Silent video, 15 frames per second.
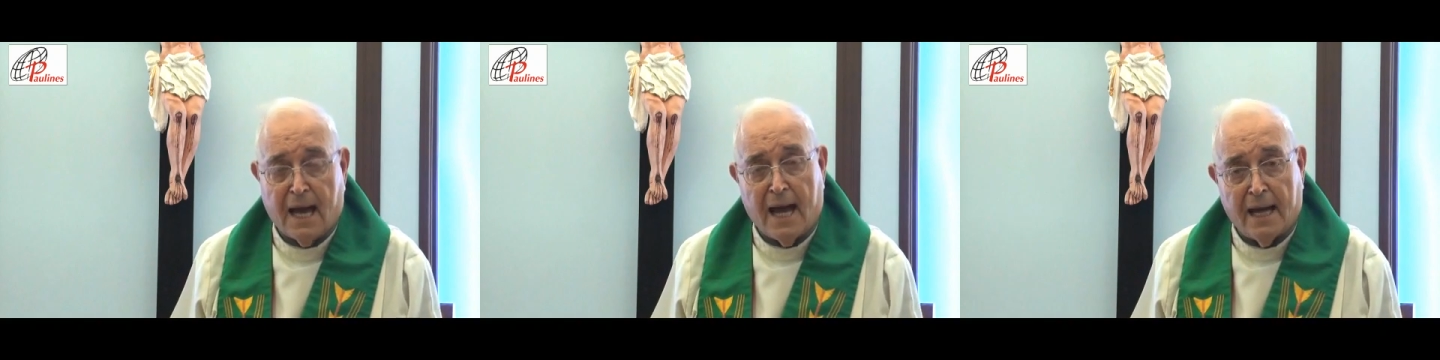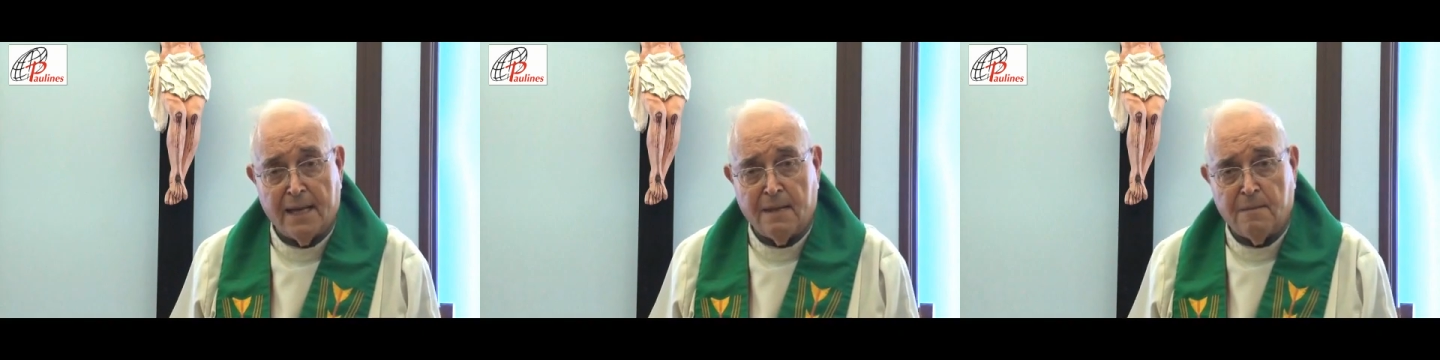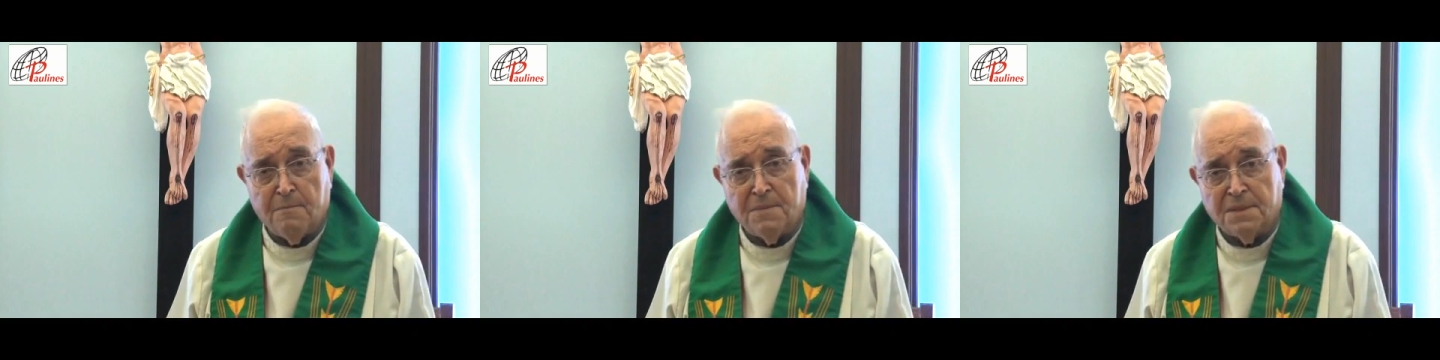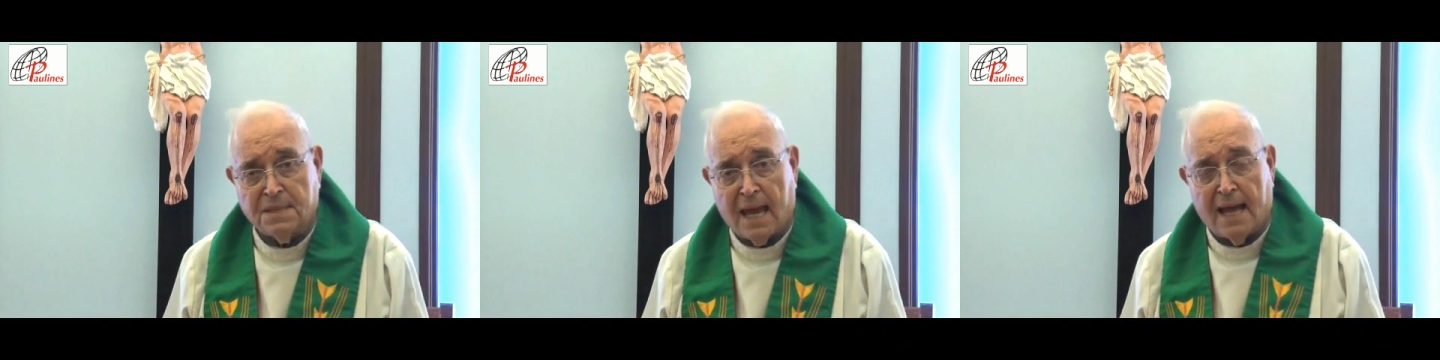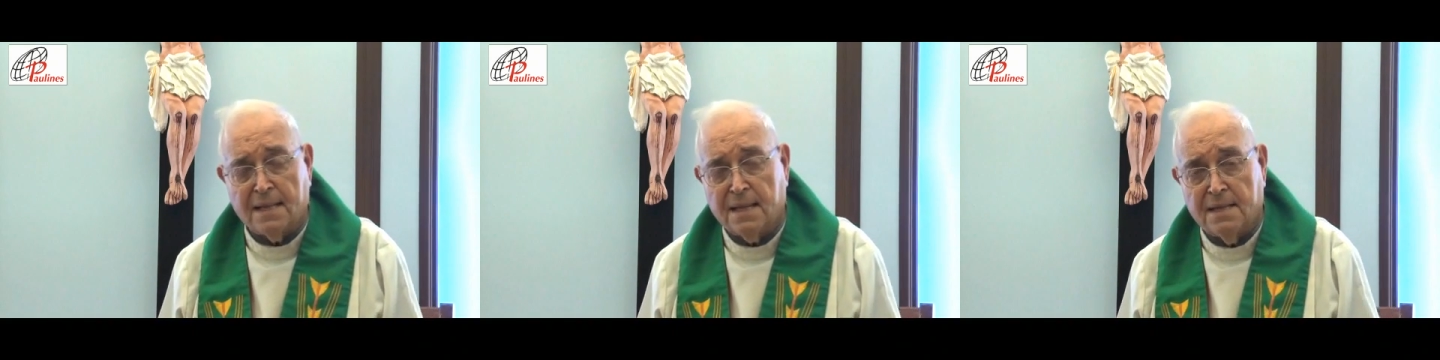time and
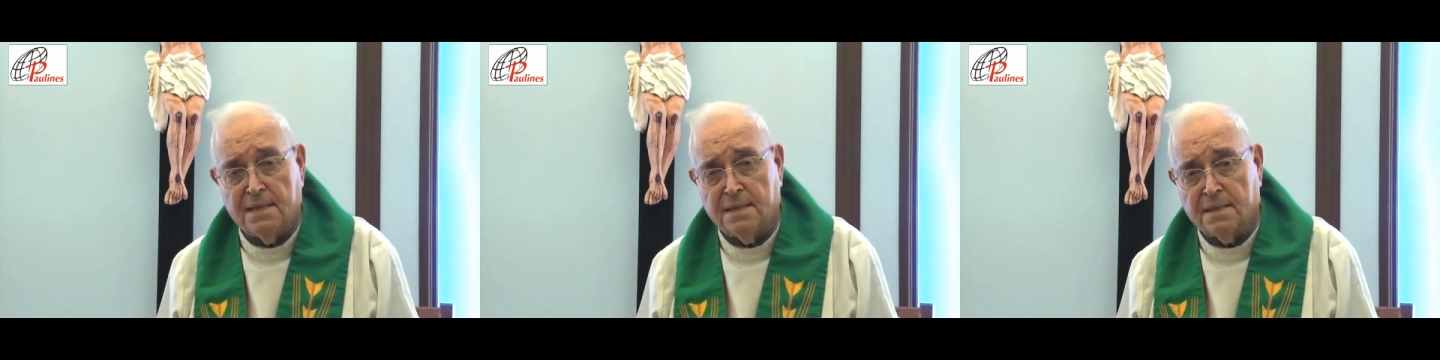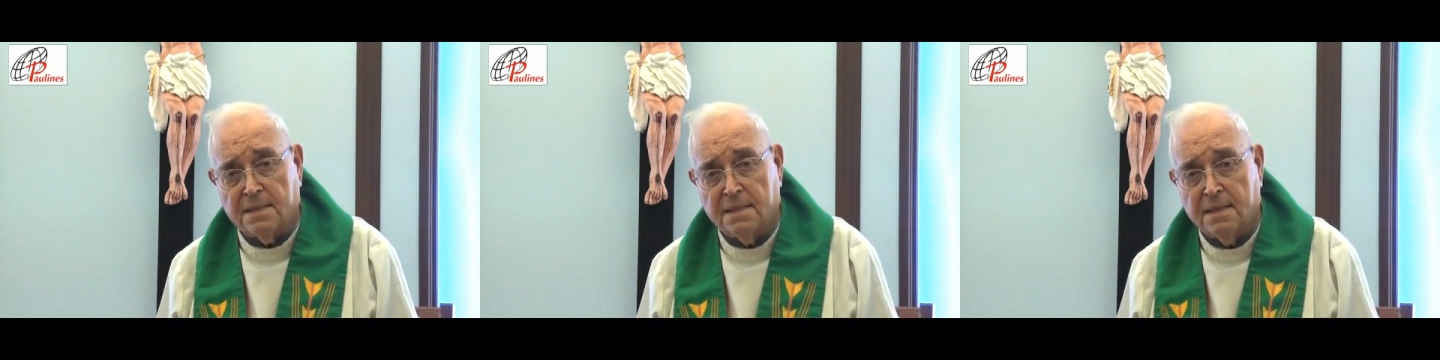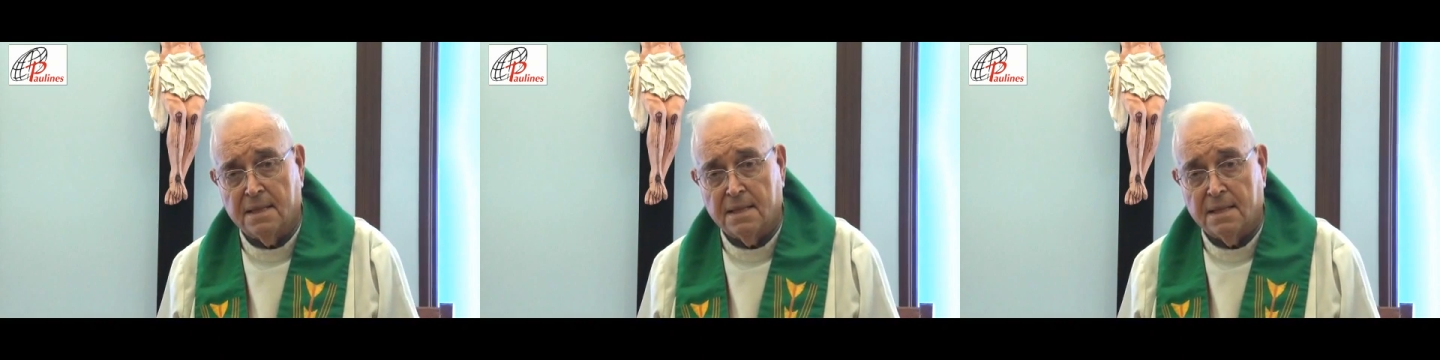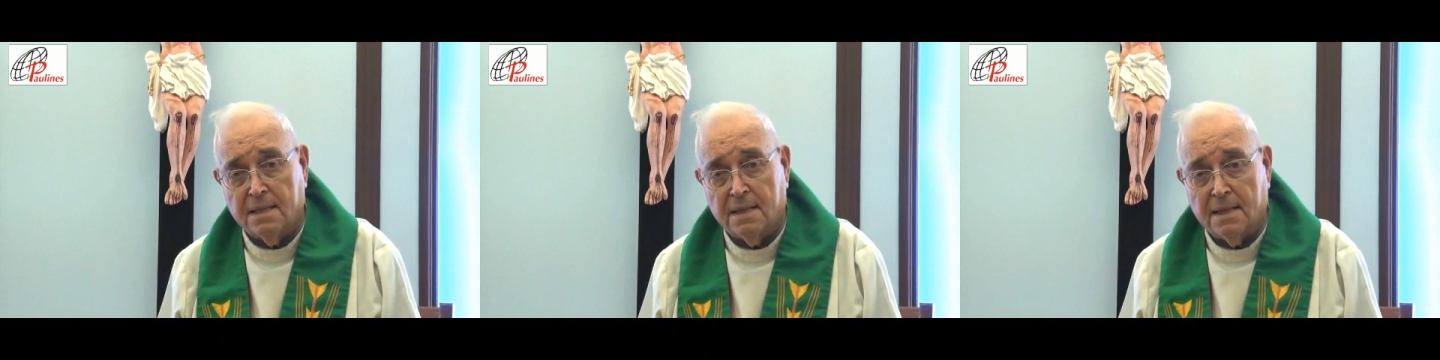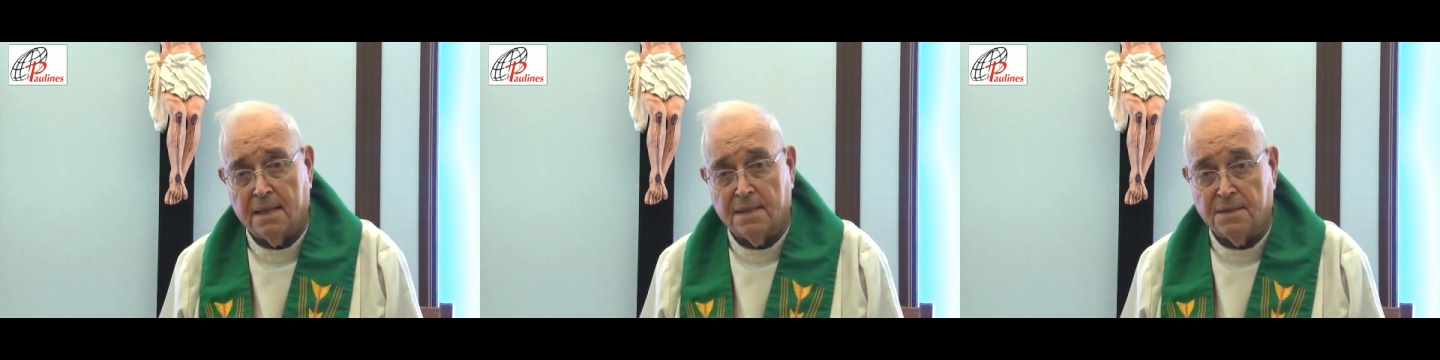talent
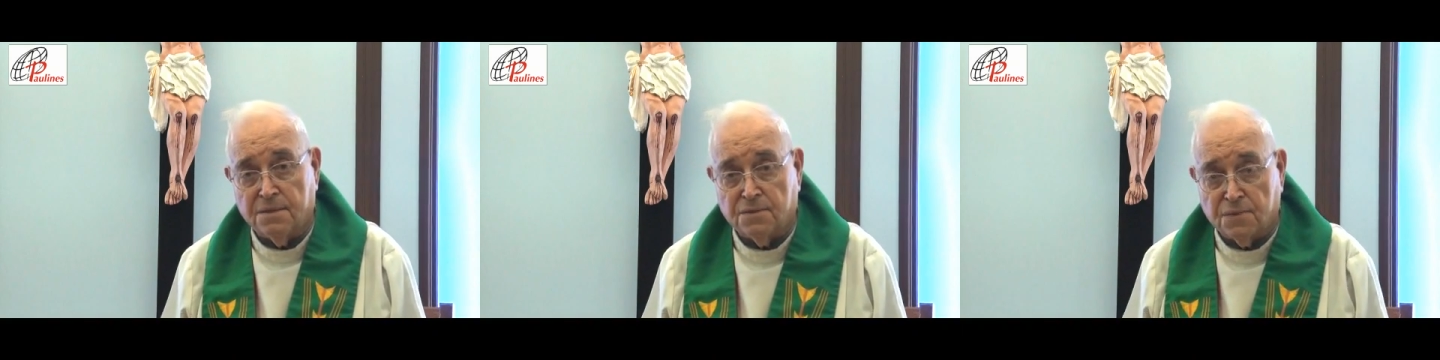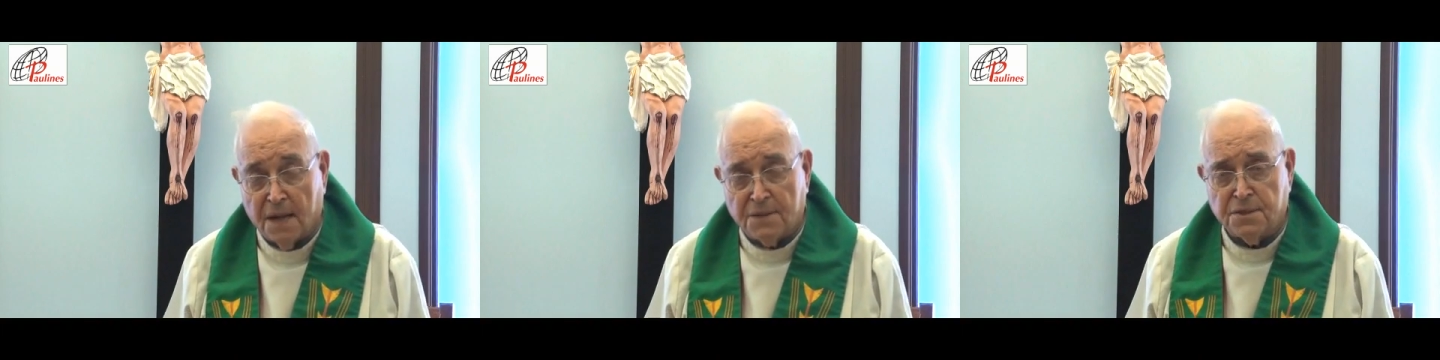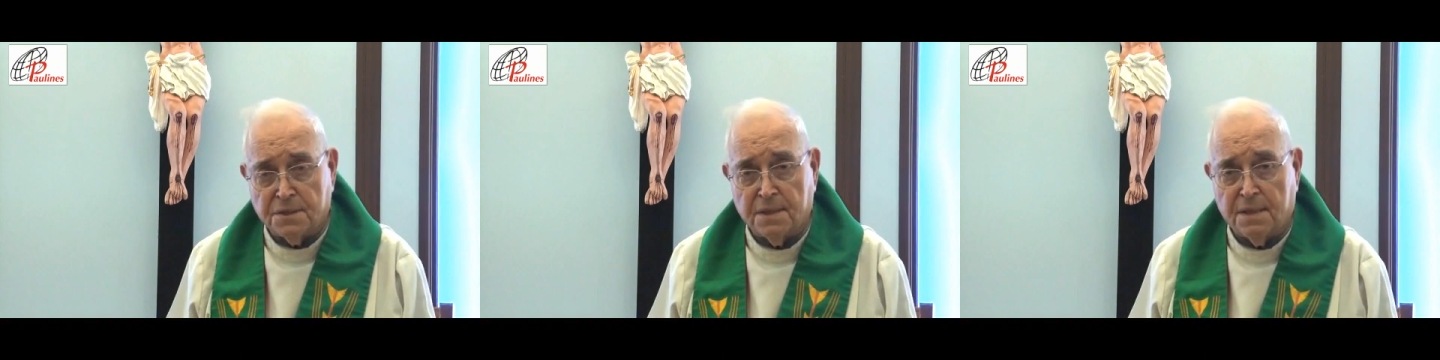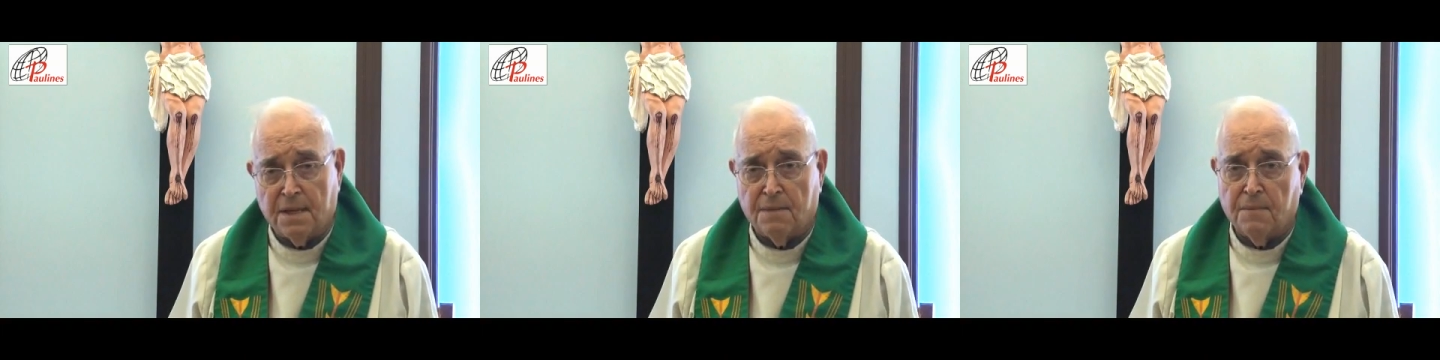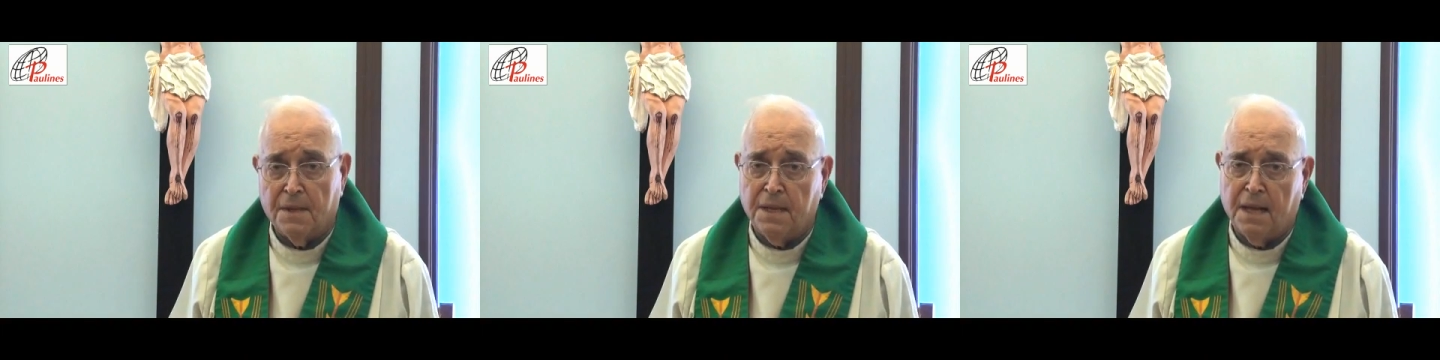and treasure
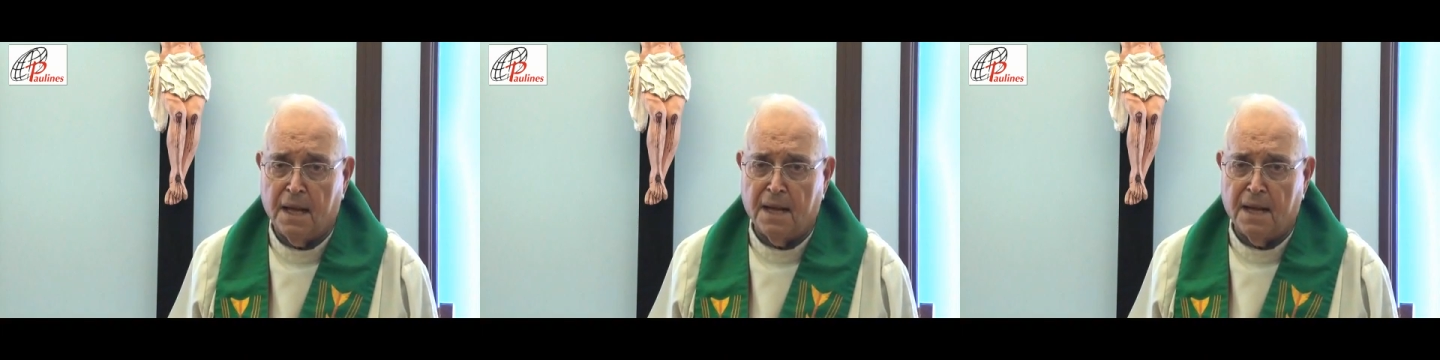that we